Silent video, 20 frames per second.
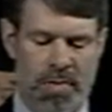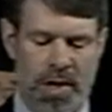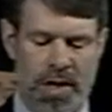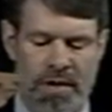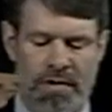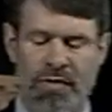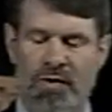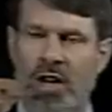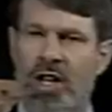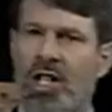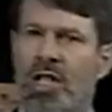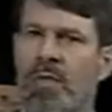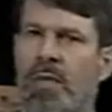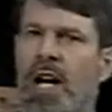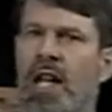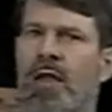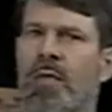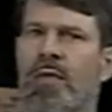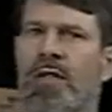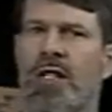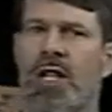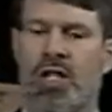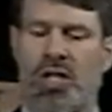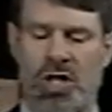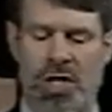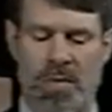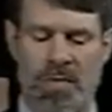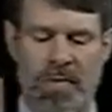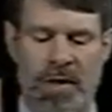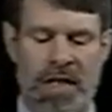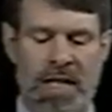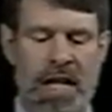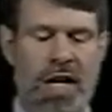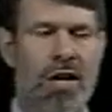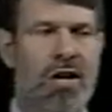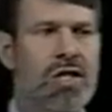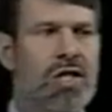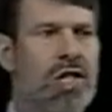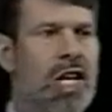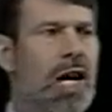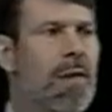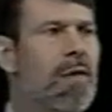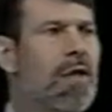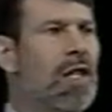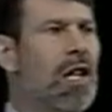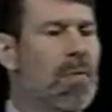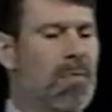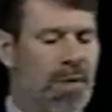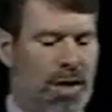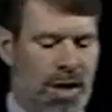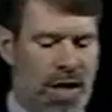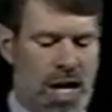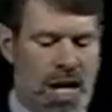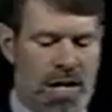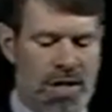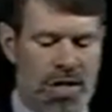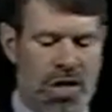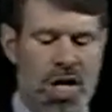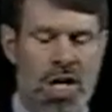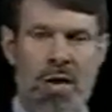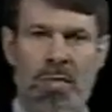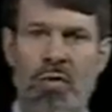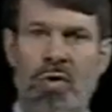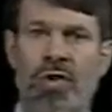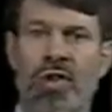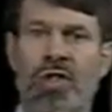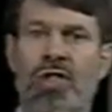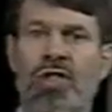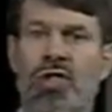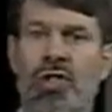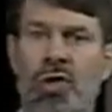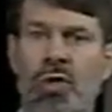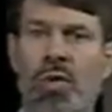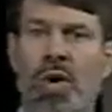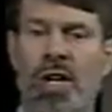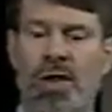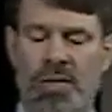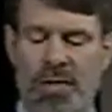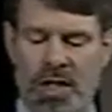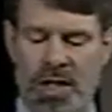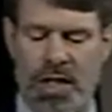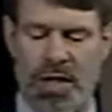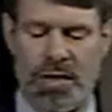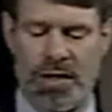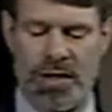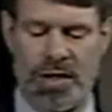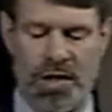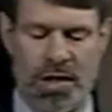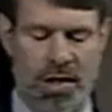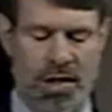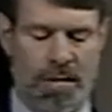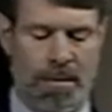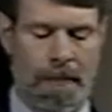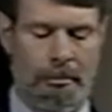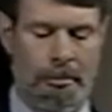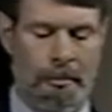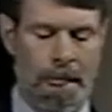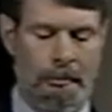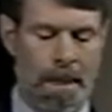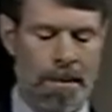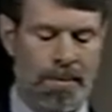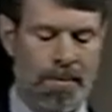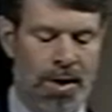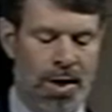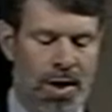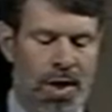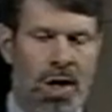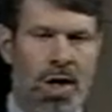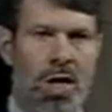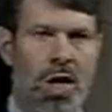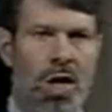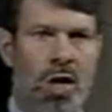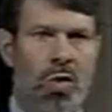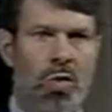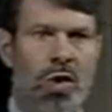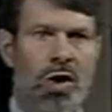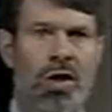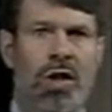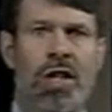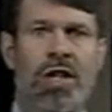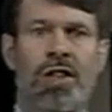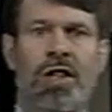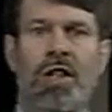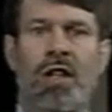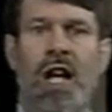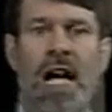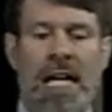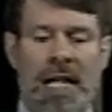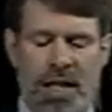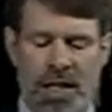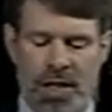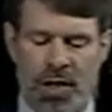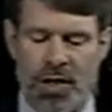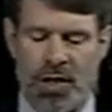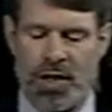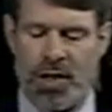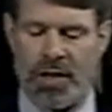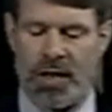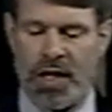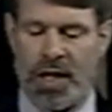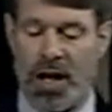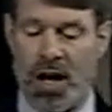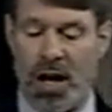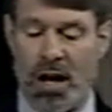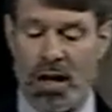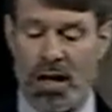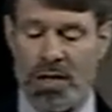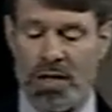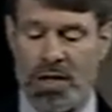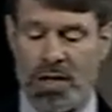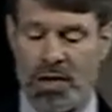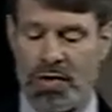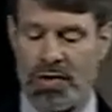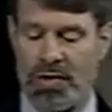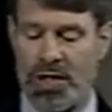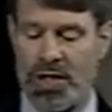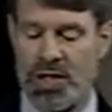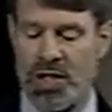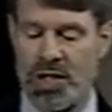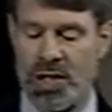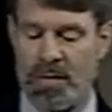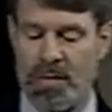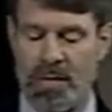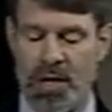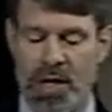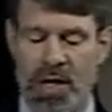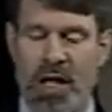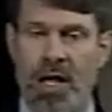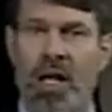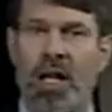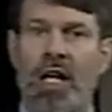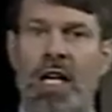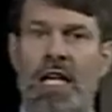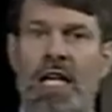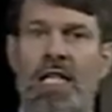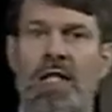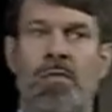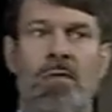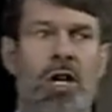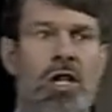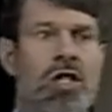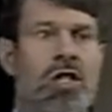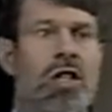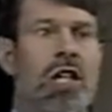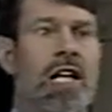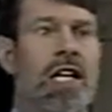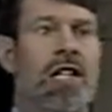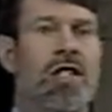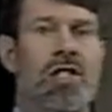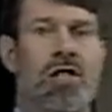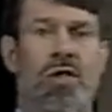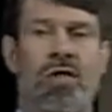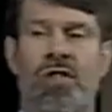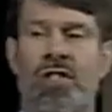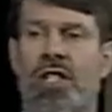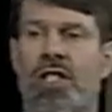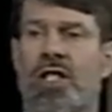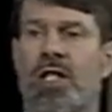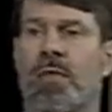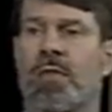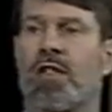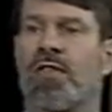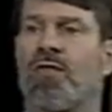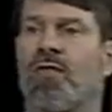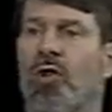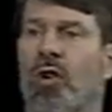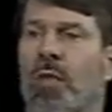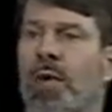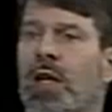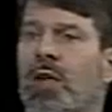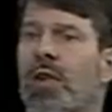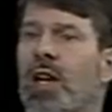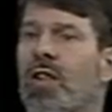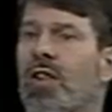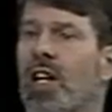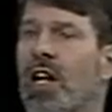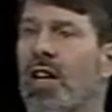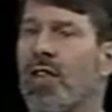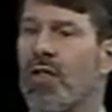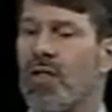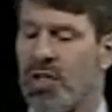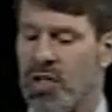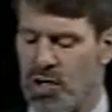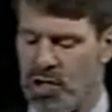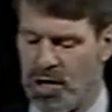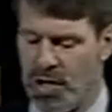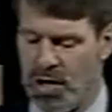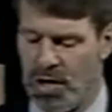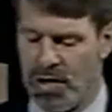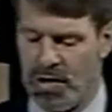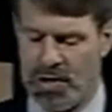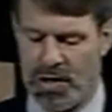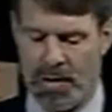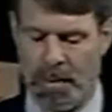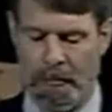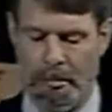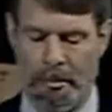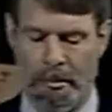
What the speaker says: by the French mathematician Pierre-Simon Laplace more than 200 years ago. We'll look at the likelihood that our solar system is much like solar systems forming around other stars.